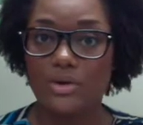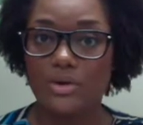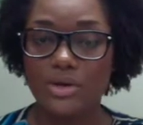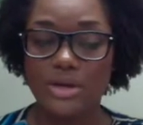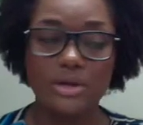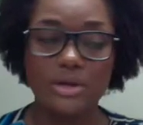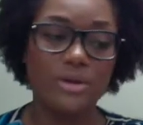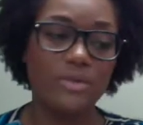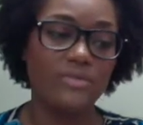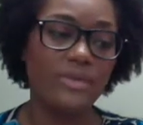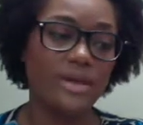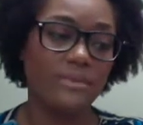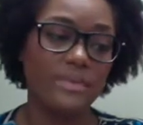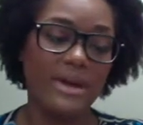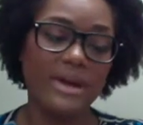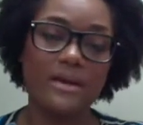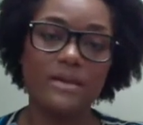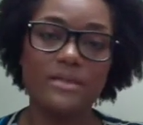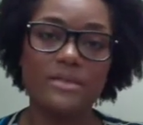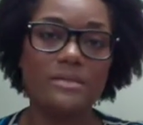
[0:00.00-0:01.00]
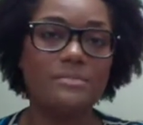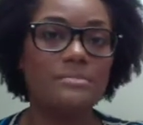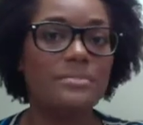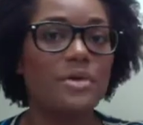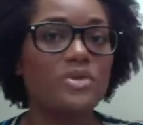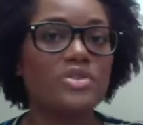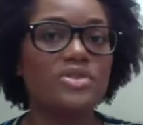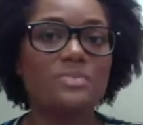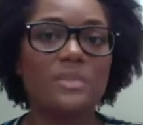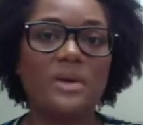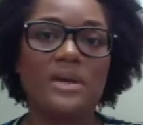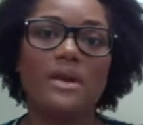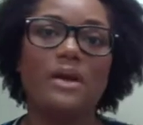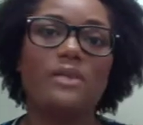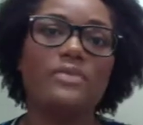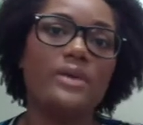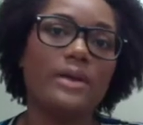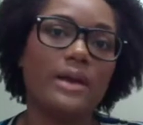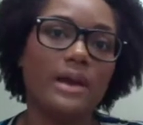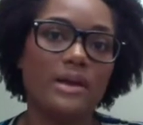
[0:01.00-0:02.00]
they make the most money
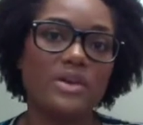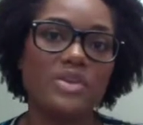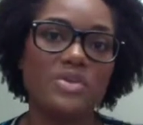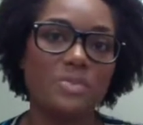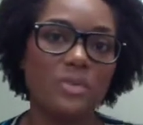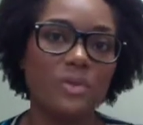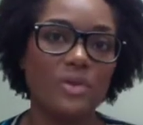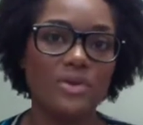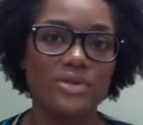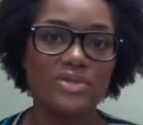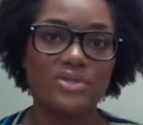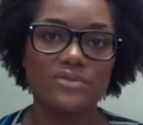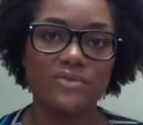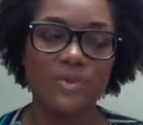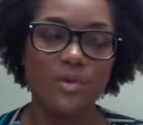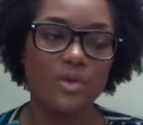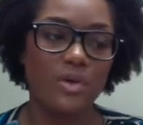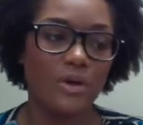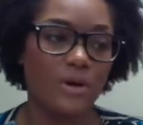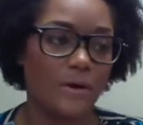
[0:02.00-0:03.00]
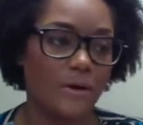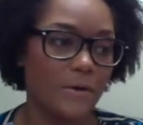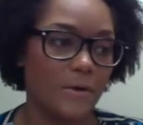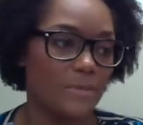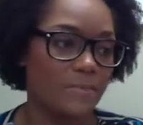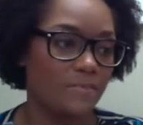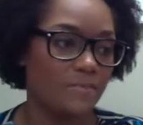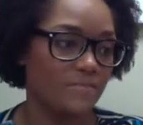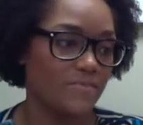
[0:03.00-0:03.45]
on their exports for,